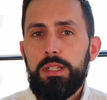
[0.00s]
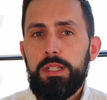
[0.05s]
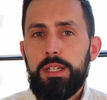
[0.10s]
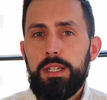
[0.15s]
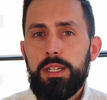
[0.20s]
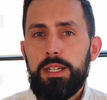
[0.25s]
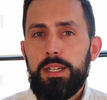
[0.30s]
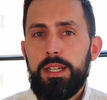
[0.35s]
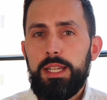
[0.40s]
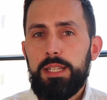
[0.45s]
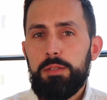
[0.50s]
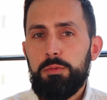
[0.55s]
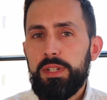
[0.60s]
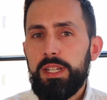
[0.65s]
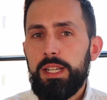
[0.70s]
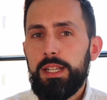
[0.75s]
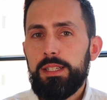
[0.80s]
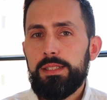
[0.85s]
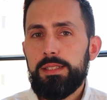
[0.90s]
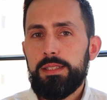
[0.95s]
And
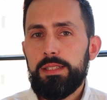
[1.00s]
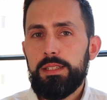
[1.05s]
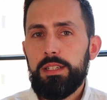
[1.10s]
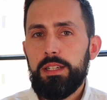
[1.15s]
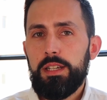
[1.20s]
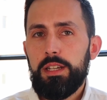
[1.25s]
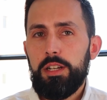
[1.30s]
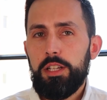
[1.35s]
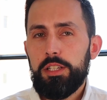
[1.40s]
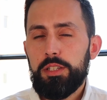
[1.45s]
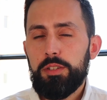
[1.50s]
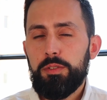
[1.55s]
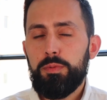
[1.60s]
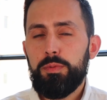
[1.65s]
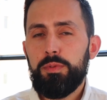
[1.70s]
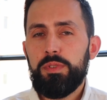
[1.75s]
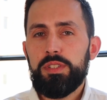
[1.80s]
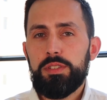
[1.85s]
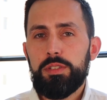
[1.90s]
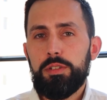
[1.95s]
when I say a lot
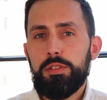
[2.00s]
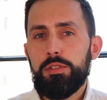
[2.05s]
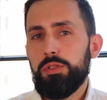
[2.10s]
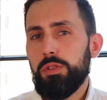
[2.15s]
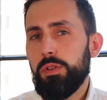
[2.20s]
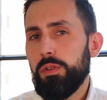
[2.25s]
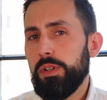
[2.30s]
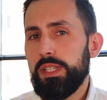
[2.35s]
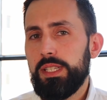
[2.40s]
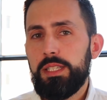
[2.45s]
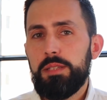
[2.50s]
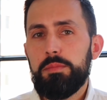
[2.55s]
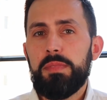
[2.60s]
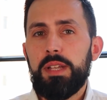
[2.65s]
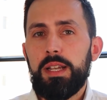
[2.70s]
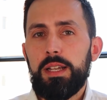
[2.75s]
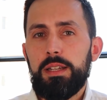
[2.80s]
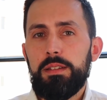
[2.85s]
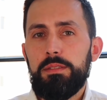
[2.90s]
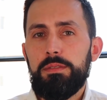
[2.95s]
of research or a deep
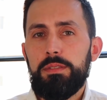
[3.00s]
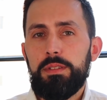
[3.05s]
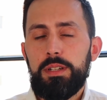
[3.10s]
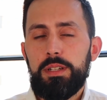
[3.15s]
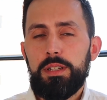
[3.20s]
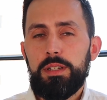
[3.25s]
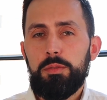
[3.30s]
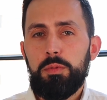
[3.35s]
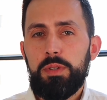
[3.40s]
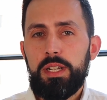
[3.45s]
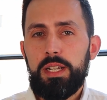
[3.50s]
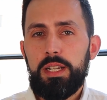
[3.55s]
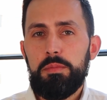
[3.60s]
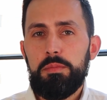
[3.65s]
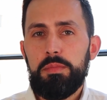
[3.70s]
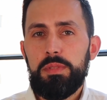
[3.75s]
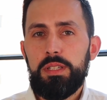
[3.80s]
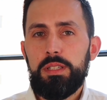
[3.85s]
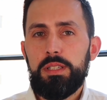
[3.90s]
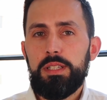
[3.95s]
dive, what I
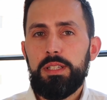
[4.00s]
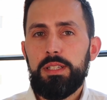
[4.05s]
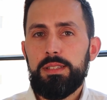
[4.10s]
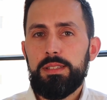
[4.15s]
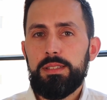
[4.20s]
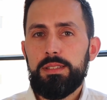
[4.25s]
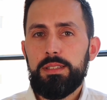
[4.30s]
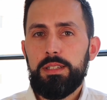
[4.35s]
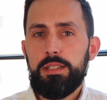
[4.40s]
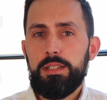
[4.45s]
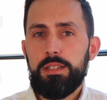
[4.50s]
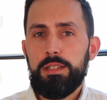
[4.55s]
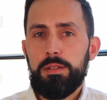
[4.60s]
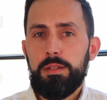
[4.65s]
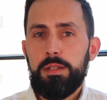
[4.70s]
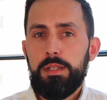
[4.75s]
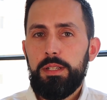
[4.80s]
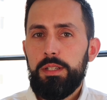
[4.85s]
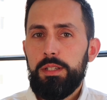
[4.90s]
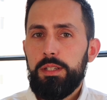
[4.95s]
mean is
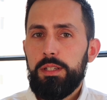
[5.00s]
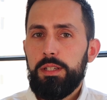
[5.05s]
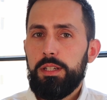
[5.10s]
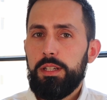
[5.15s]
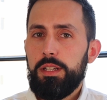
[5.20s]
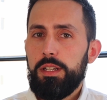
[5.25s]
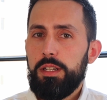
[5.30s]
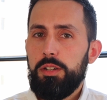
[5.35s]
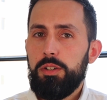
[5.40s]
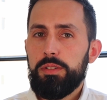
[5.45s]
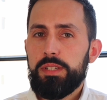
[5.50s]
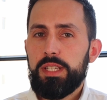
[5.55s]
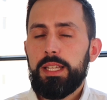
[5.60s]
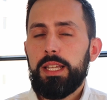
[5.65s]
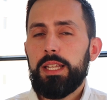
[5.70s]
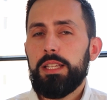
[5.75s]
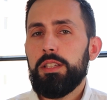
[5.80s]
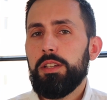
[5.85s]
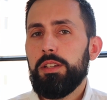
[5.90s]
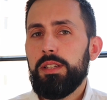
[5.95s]

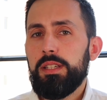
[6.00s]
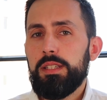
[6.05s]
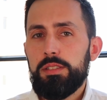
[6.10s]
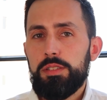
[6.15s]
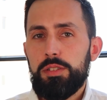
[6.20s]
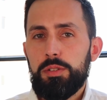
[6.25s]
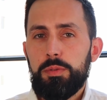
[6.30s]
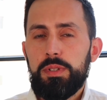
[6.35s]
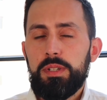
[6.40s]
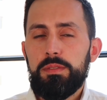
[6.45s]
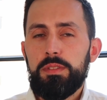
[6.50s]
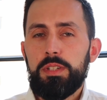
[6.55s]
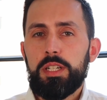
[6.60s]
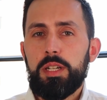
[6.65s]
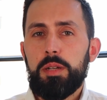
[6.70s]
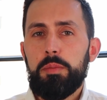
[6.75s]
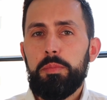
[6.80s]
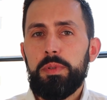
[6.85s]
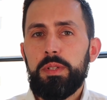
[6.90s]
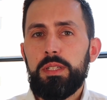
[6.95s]
looking at the history of the
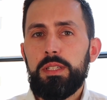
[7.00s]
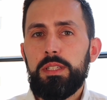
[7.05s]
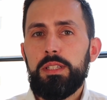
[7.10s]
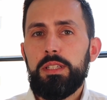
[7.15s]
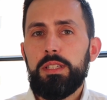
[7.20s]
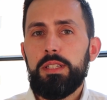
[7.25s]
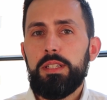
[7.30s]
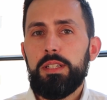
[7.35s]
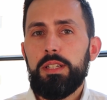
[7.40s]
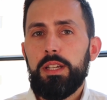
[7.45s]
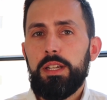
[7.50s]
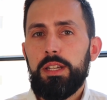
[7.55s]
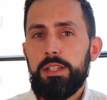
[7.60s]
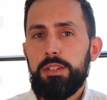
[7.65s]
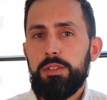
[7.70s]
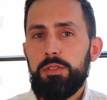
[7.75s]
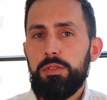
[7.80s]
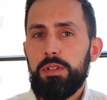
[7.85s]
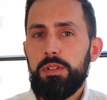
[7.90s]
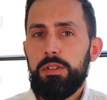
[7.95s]
company,
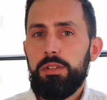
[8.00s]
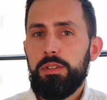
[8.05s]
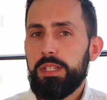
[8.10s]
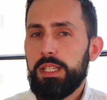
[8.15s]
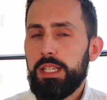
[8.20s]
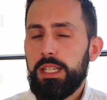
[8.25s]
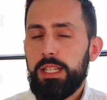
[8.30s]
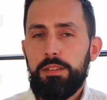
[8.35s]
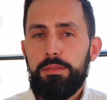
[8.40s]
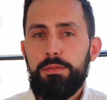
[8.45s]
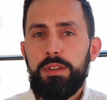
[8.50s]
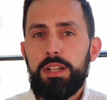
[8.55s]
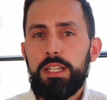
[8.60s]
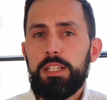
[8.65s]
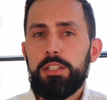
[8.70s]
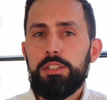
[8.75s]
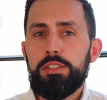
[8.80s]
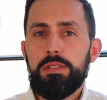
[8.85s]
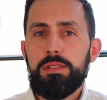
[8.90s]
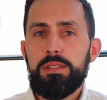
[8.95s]
looking at the
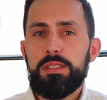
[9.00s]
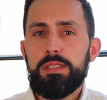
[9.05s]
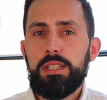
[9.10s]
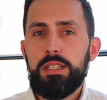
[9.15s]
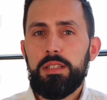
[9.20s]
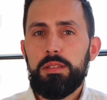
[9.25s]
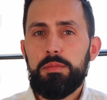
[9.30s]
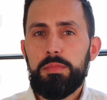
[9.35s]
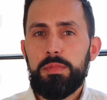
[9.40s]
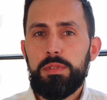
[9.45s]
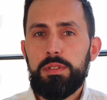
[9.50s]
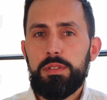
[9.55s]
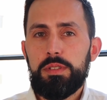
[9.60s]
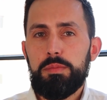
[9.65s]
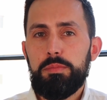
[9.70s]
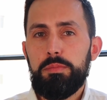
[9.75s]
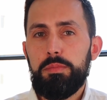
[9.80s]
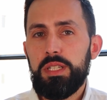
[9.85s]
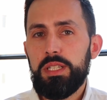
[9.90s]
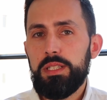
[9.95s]
financial
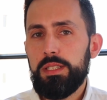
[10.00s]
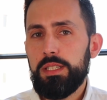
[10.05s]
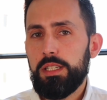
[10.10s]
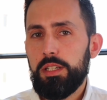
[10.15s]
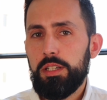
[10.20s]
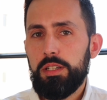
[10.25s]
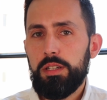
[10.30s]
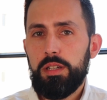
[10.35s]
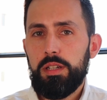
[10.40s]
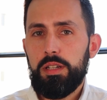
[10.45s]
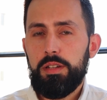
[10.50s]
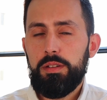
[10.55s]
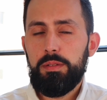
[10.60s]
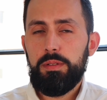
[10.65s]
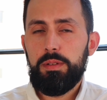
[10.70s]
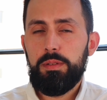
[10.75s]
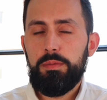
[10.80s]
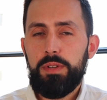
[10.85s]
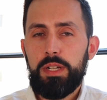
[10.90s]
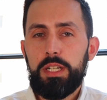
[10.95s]
statements, building
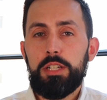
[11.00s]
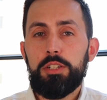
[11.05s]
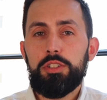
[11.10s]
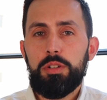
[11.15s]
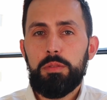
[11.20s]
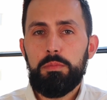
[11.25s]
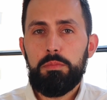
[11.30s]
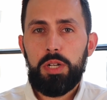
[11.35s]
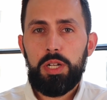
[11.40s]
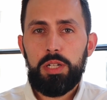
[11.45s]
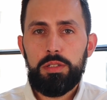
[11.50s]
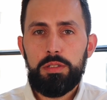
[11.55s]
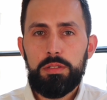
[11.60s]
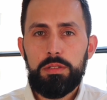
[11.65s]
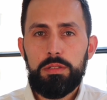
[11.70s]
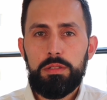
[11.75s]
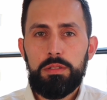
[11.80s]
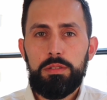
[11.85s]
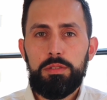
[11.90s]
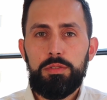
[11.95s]
a financial
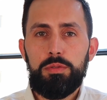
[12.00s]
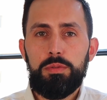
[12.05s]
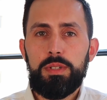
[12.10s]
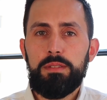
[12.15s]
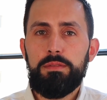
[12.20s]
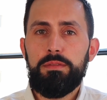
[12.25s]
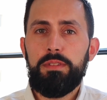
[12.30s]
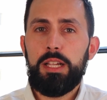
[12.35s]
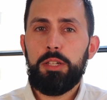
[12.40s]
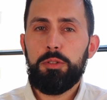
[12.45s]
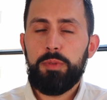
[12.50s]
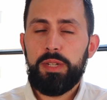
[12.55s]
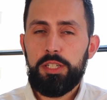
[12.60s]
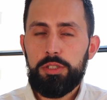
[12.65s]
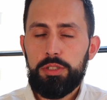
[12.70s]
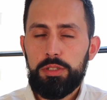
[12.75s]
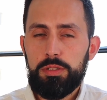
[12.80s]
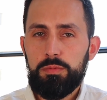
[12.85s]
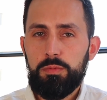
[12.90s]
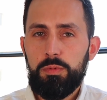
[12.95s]
model, doing
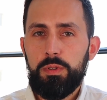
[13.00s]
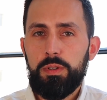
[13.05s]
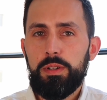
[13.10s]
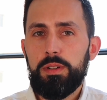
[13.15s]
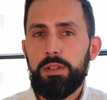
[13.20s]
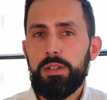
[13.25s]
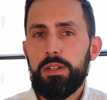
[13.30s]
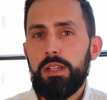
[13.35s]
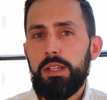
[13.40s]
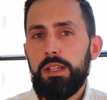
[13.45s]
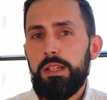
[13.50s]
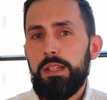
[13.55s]
valuation work,